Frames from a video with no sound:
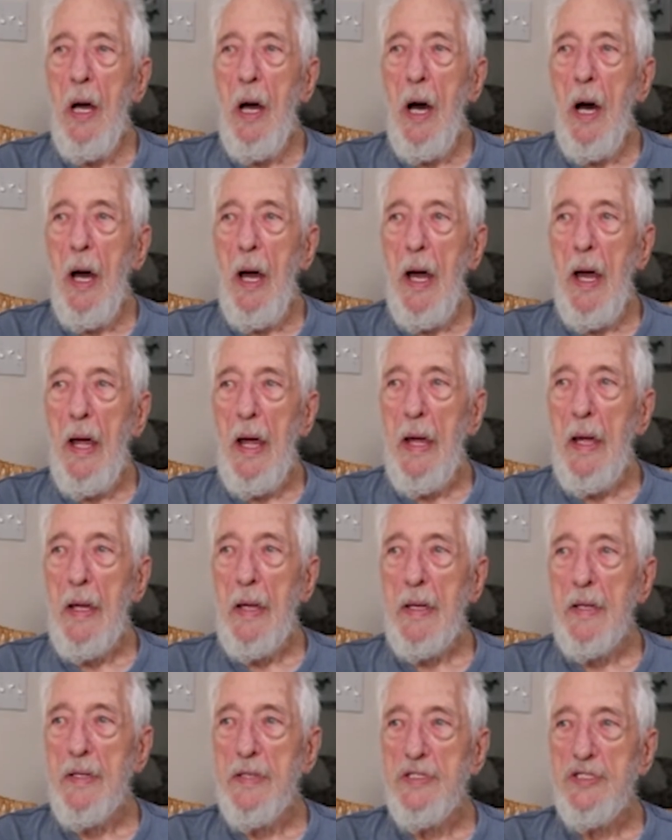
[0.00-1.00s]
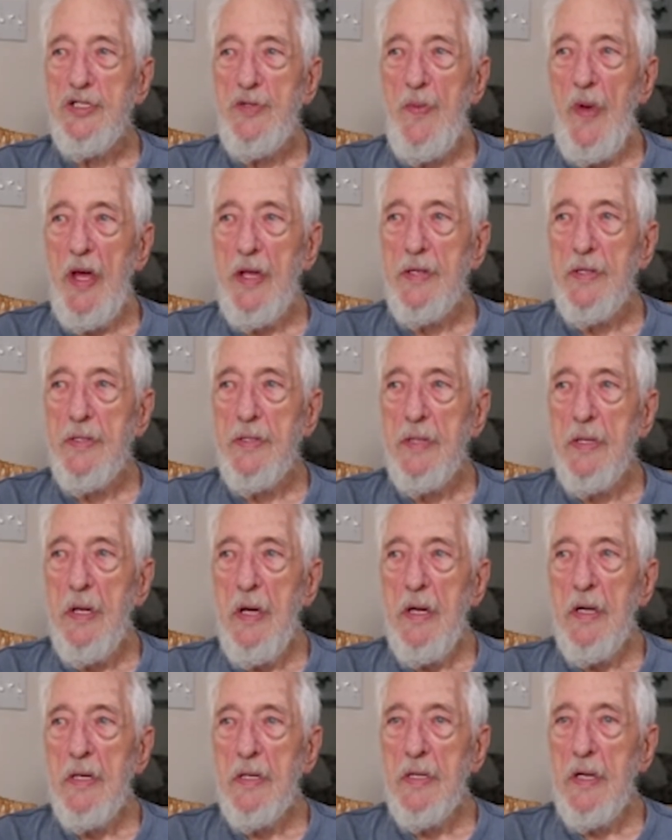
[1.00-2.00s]
and spent
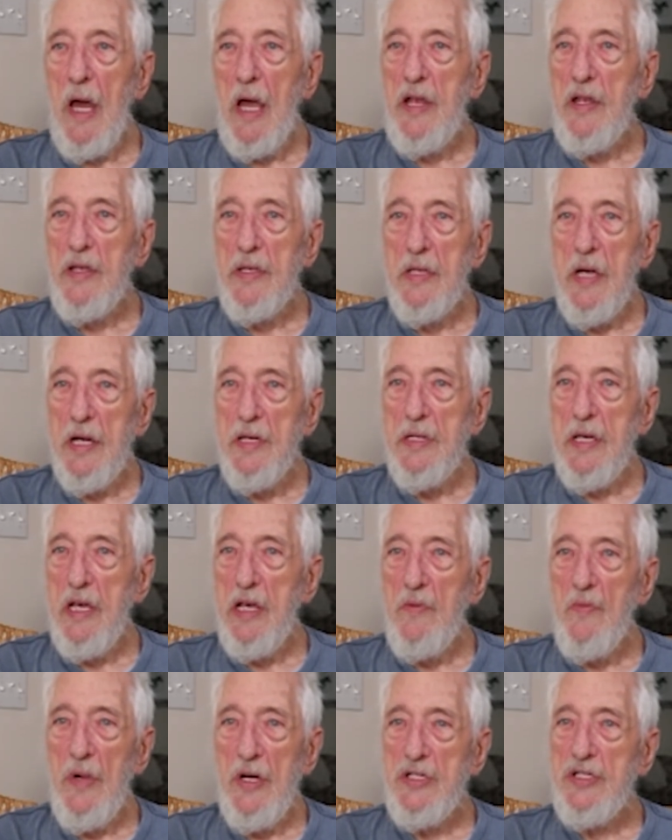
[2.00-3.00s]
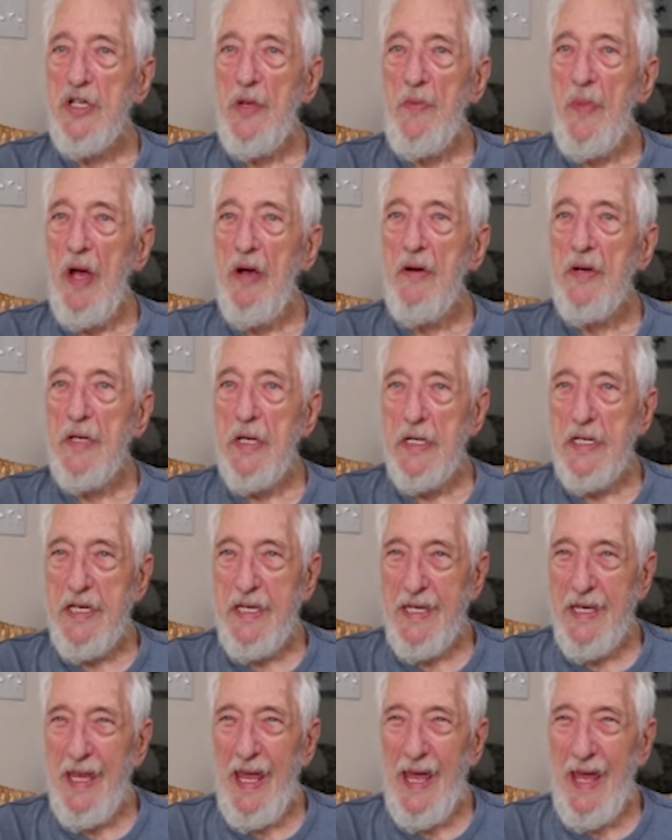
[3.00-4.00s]
19 months in
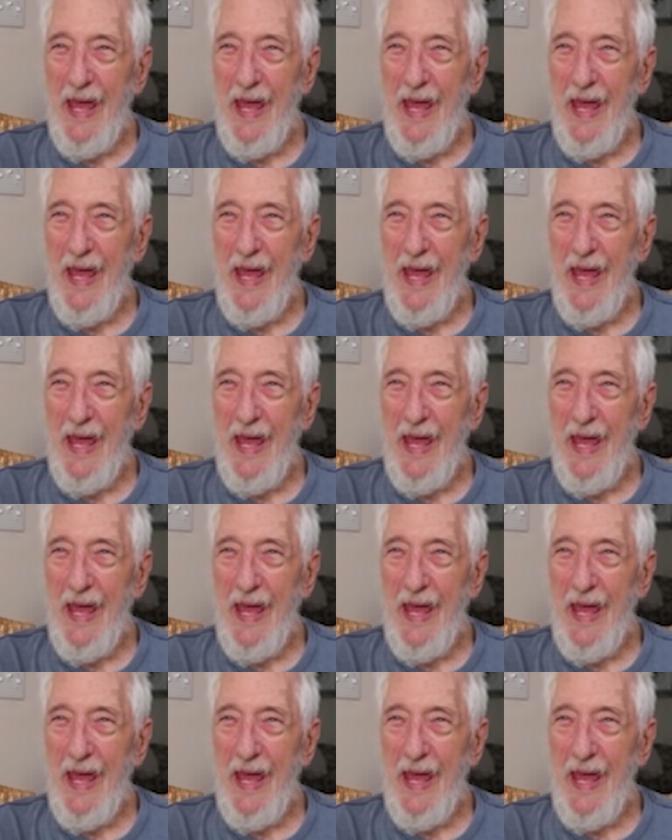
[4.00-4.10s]
paradise.